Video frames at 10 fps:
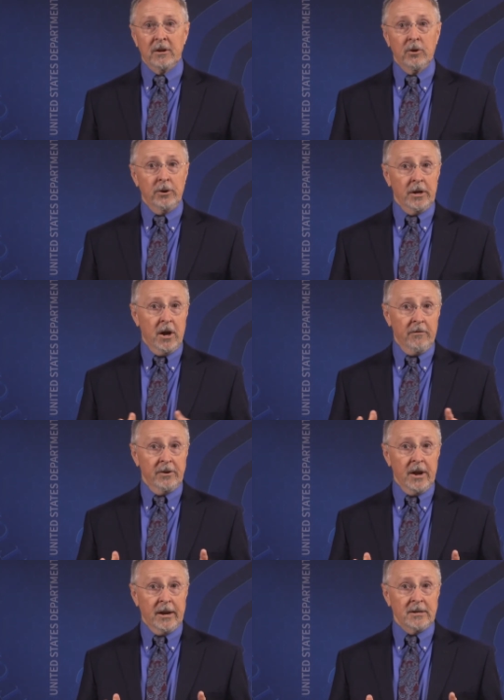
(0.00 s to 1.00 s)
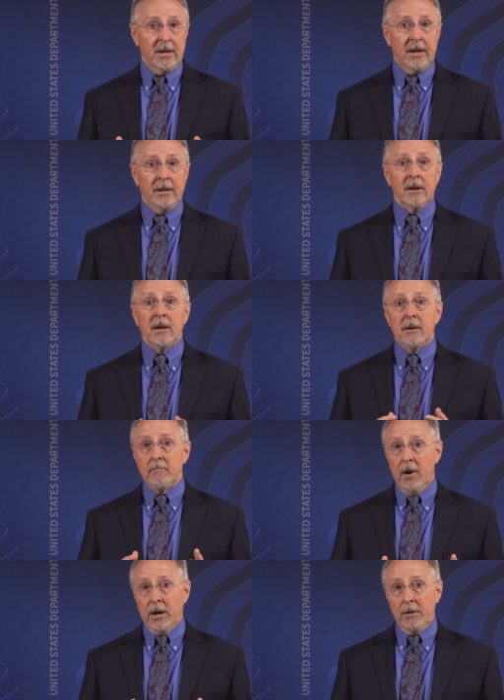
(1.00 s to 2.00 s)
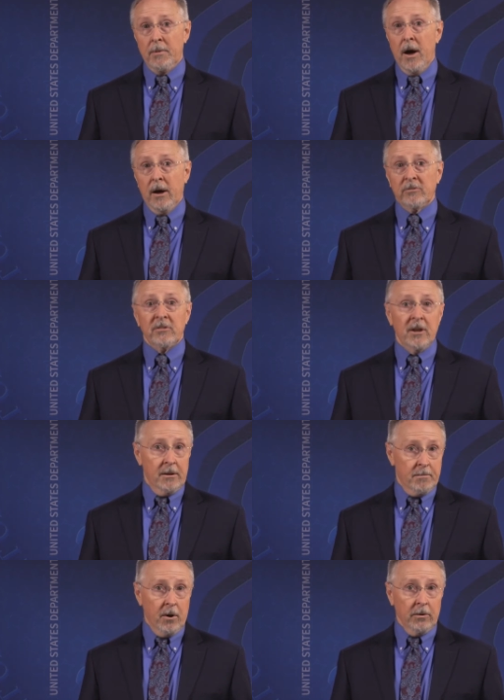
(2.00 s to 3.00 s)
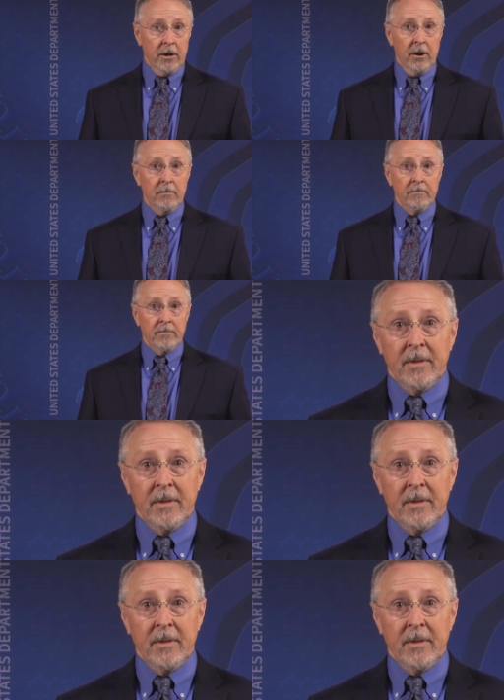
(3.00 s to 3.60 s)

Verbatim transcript: including COVID 19, monkeypox, and polio.